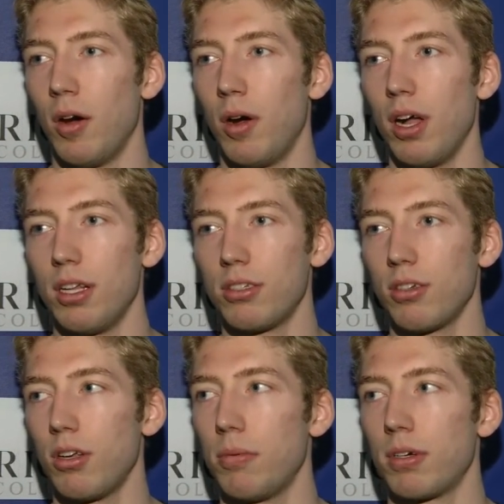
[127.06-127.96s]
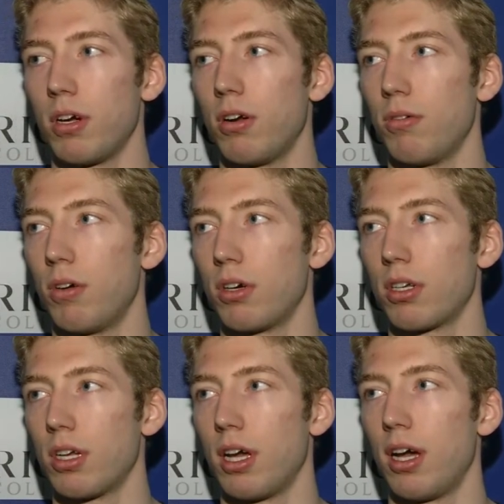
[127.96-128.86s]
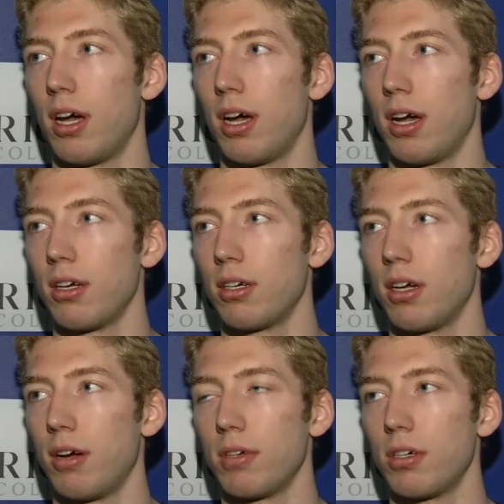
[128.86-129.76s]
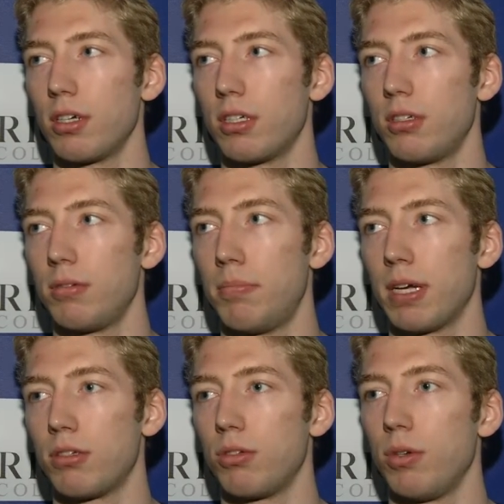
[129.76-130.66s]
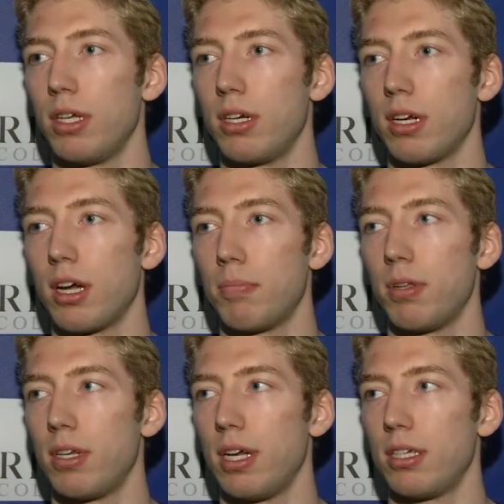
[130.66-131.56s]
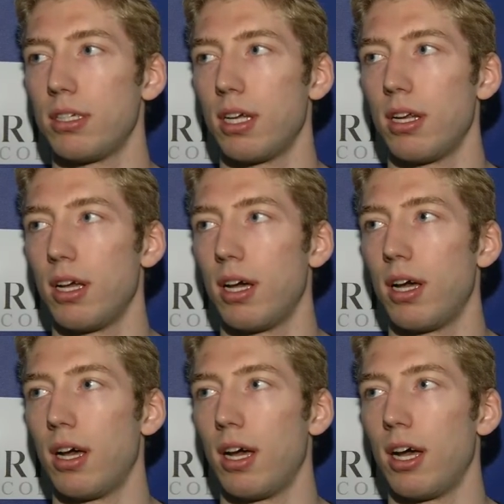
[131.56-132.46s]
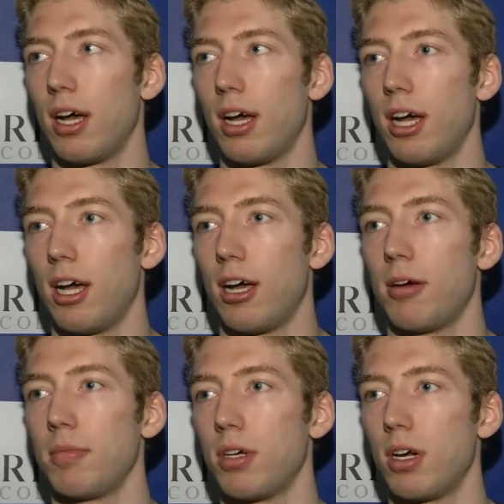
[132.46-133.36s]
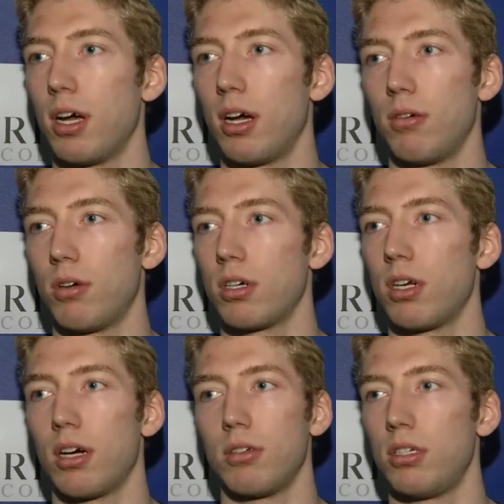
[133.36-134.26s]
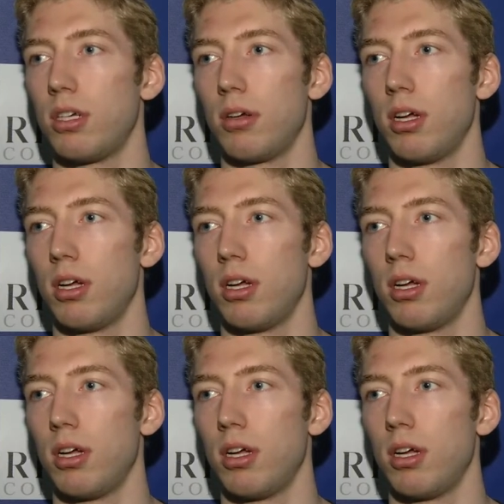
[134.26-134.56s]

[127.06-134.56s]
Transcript: Well, it's all about hard work. I'm going back to Sweden in a couple of days, and I'm going to work out